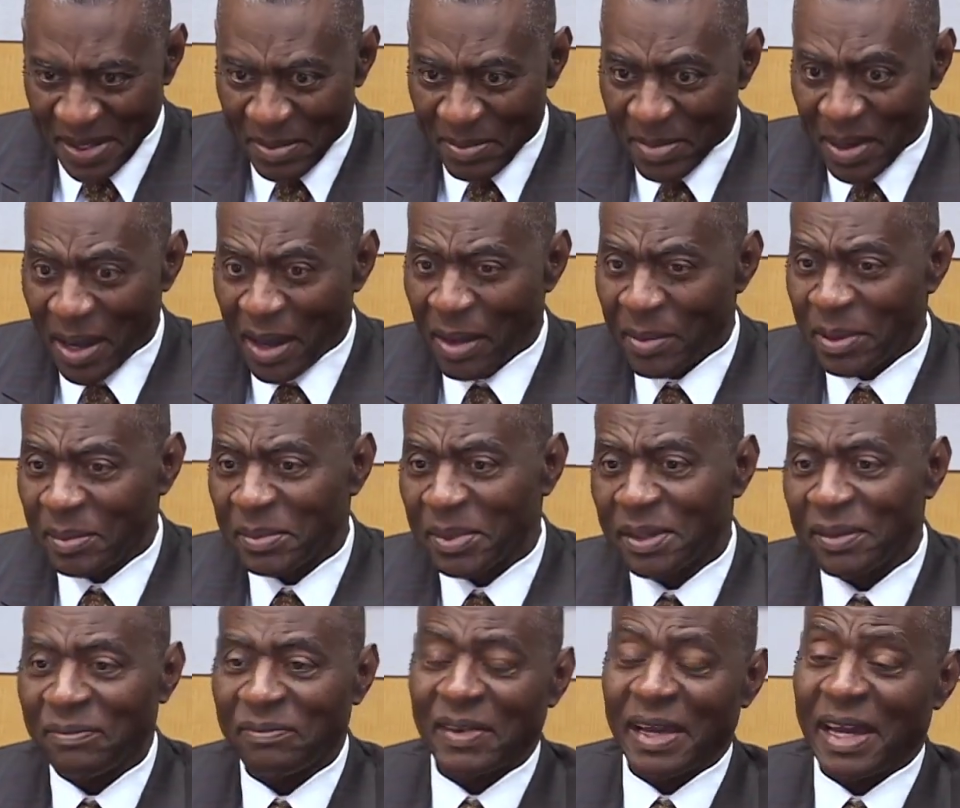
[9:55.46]
"Bob, I'm
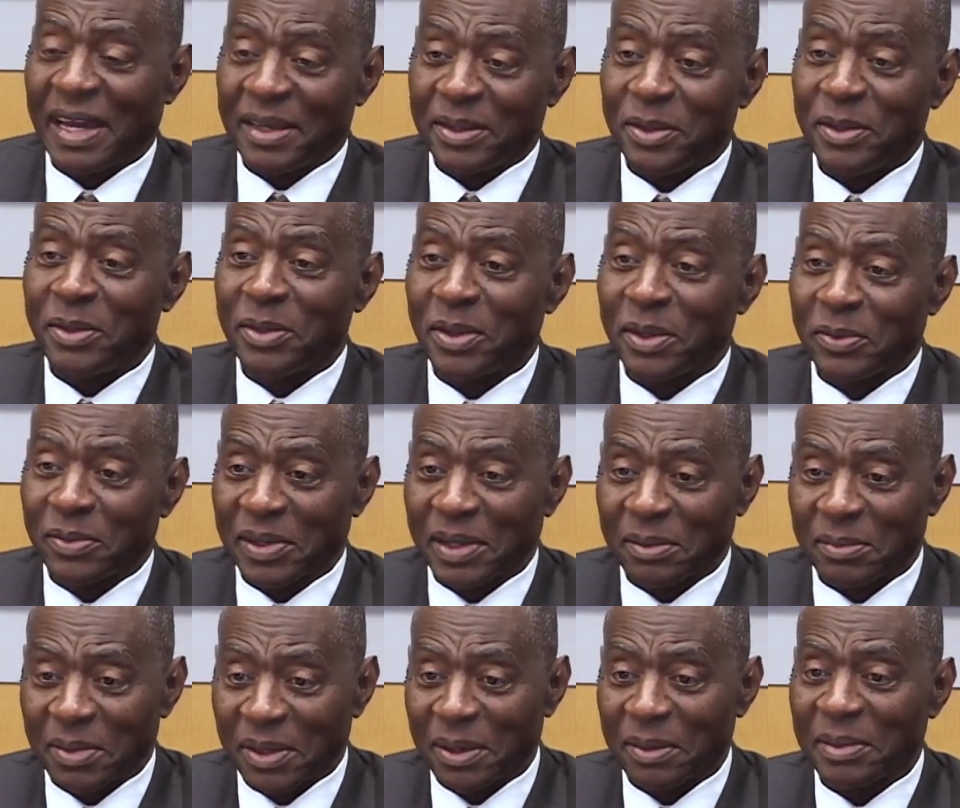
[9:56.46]
doing fine. You're doing well,
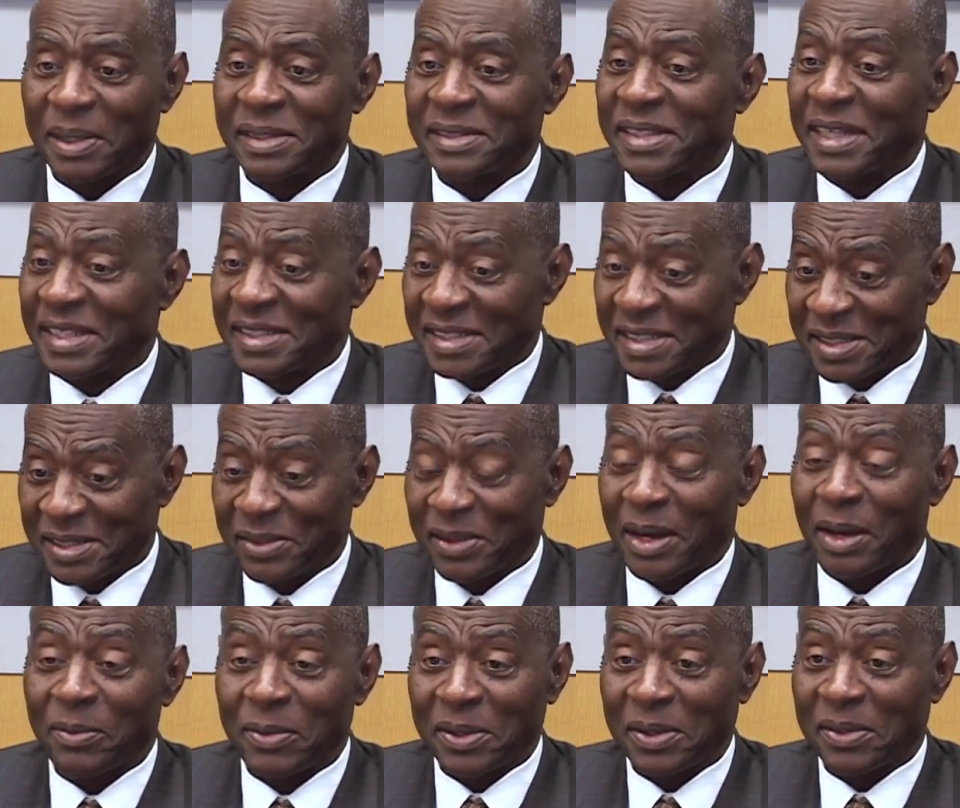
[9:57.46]
Bob." I said, "Sir,
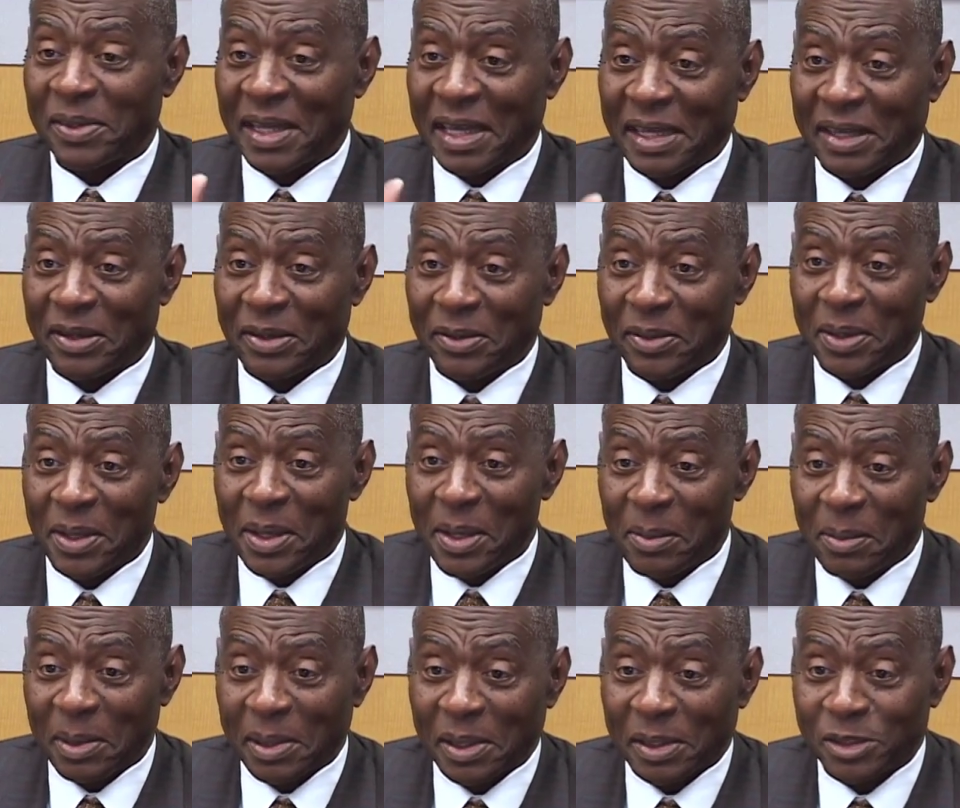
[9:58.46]
I want to thank you
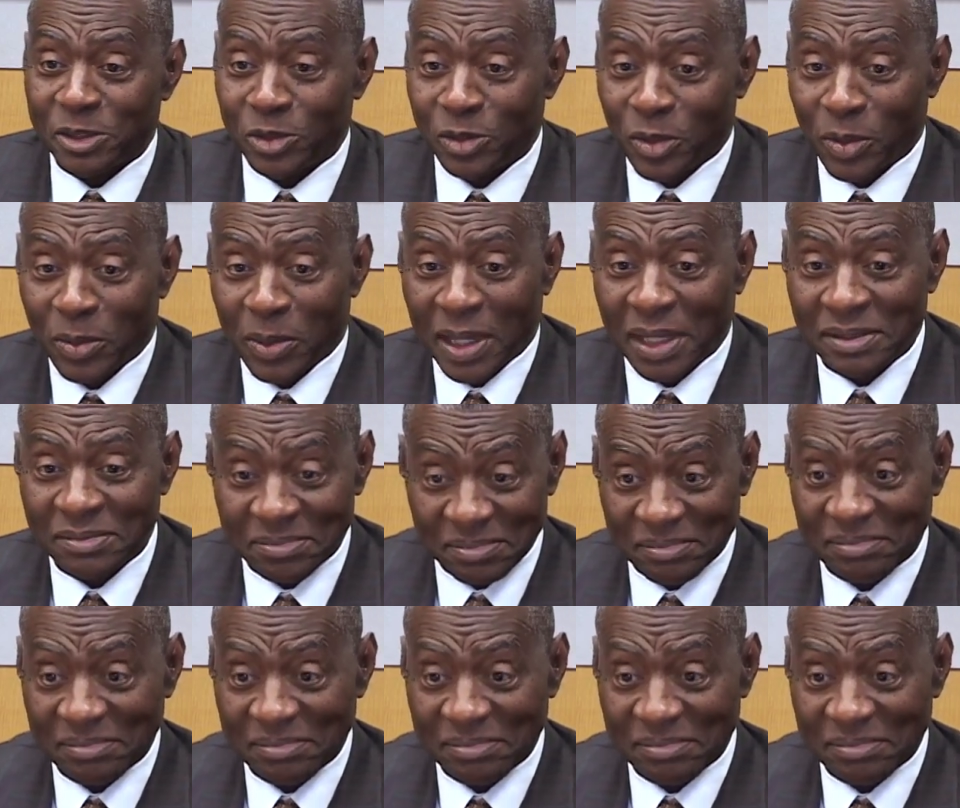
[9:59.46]
because you know what?